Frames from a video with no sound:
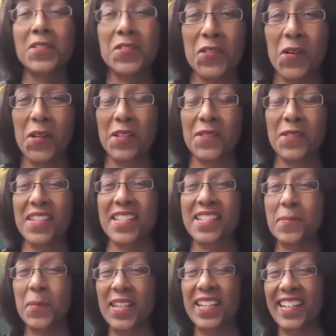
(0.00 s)
all of this
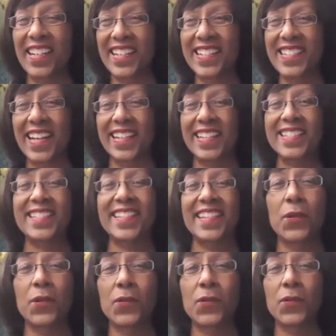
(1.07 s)
because I see
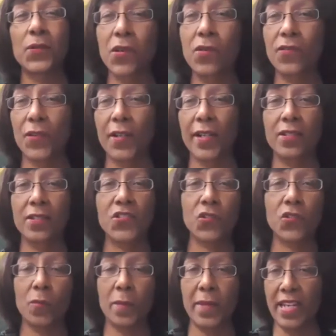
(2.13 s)
over and over in so
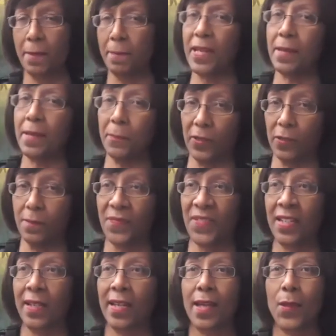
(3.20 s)
many people
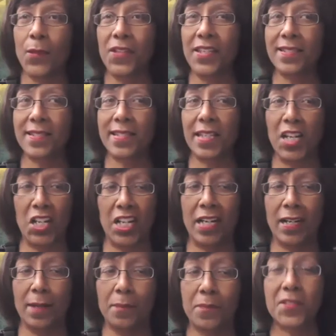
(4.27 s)
this
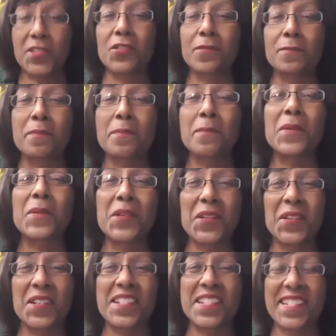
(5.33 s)

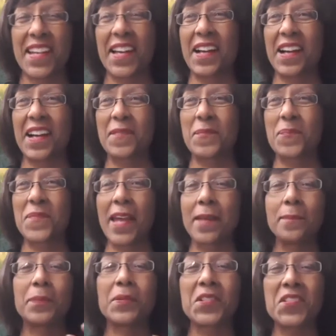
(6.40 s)
submerged and
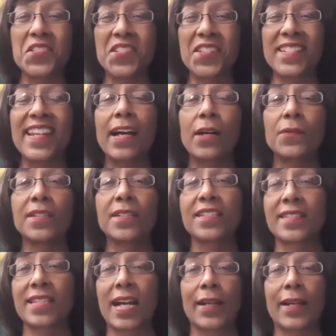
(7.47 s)
pushed down
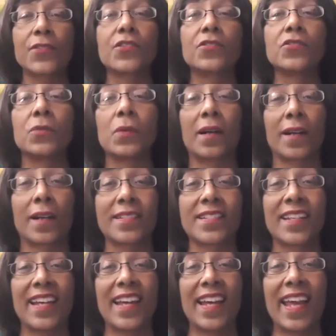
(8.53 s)
desire to do art.
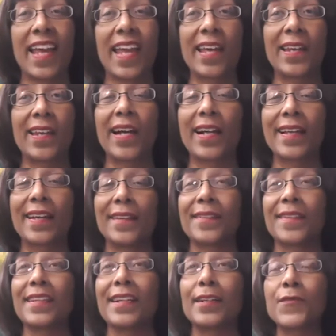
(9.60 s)
And I
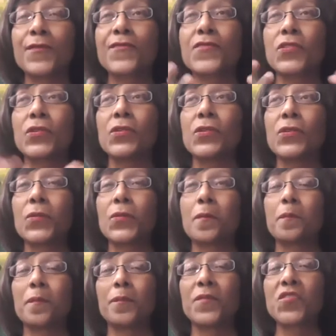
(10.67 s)
love to
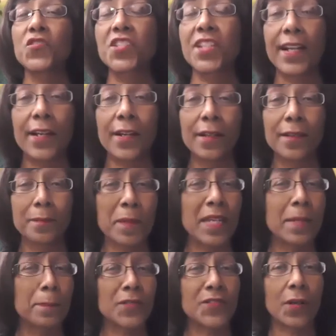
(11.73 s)
share on
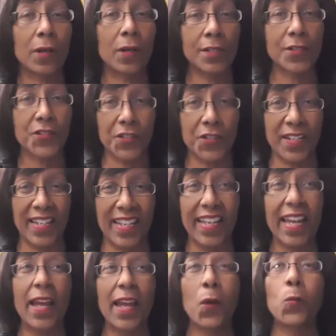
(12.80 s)
people's art journey
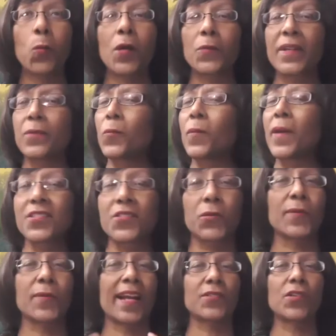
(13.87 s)
where we
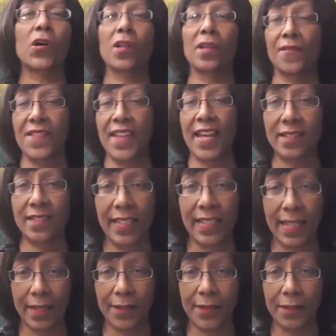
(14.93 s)
resurrect all of that together.